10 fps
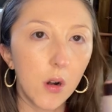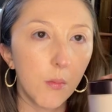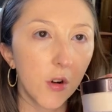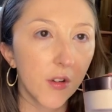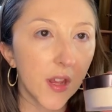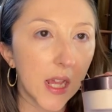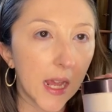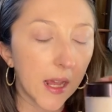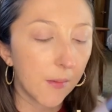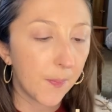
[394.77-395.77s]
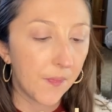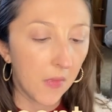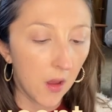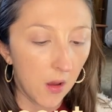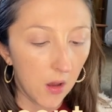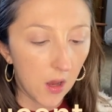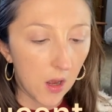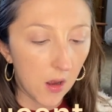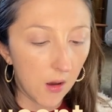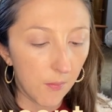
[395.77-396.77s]
Mercier
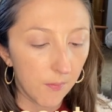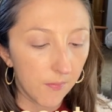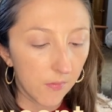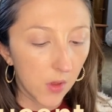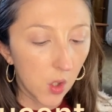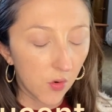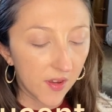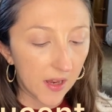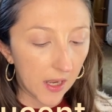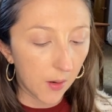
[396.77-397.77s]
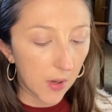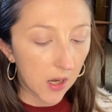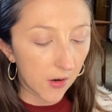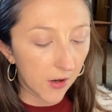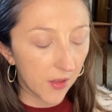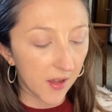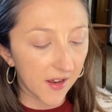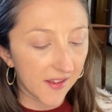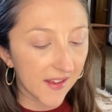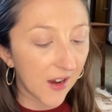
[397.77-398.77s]
loose setting powder.
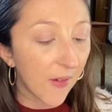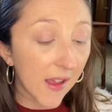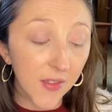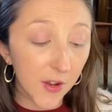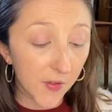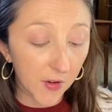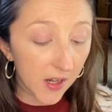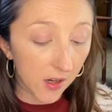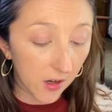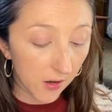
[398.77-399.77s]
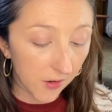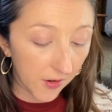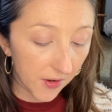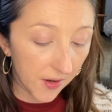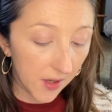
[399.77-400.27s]
I've had this for years.